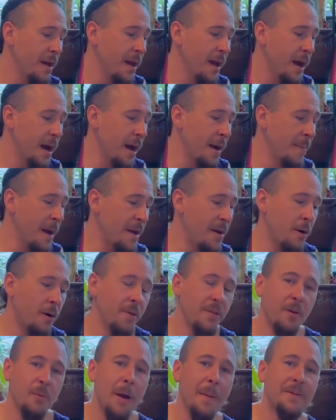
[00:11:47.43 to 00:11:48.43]
I know on
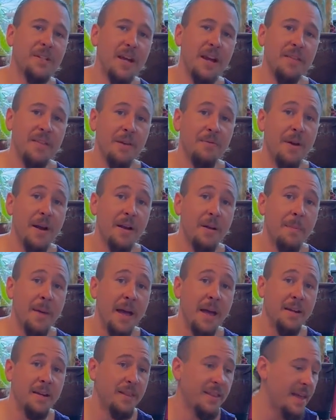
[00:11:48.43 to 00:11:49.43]
their website they
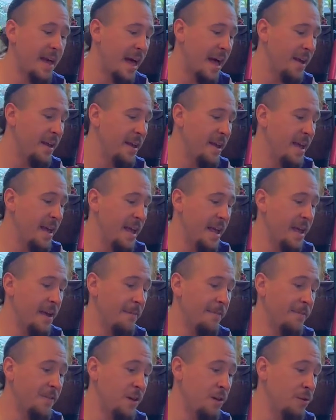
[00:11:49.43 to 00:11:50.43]
recommend that
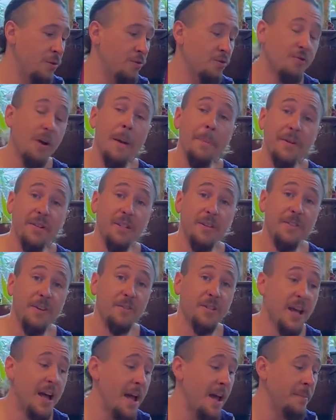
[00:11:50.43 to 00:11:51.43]
if you drop this a few
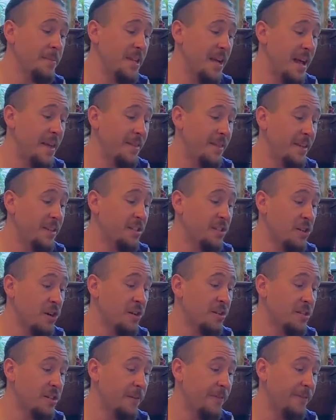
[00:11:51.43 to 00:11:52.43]
times and this
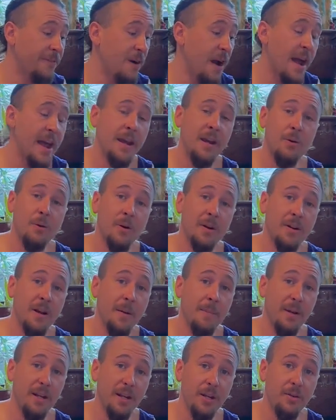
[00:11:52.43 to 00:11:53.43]
starts to fray or
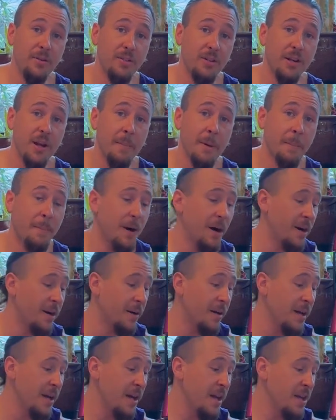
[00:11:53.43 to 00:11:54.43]
come loose or come
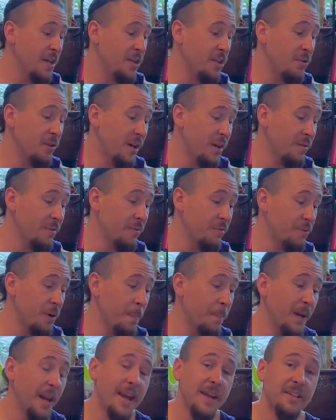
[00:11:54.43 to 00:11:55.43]
apart, you can
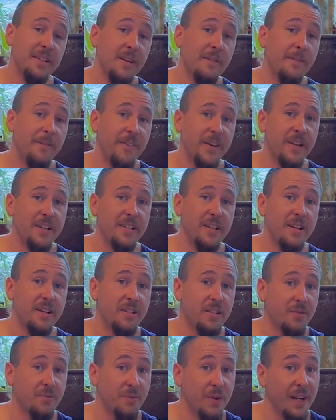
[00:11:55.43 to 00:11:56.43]
replace and fix
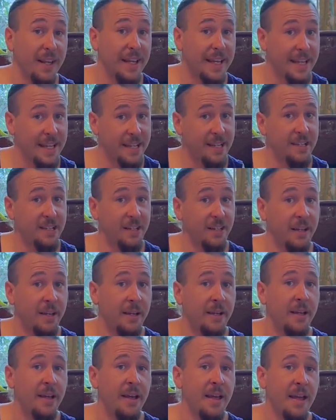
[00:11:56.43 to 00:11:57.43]
this really
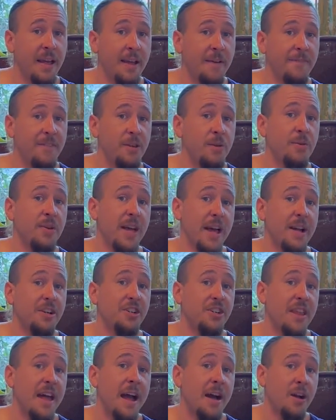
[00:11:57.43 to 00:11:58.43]
easily if you
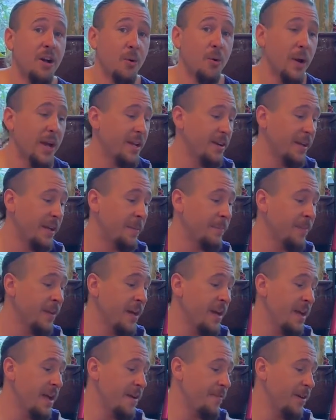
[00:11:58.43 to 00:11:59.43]
catch that quickly.
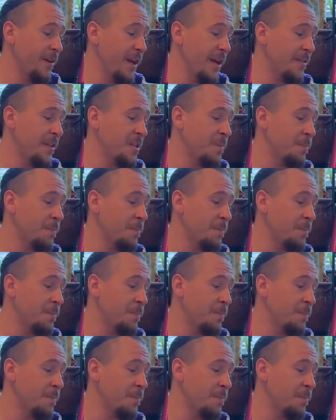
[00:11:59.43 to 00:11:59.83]
If you let this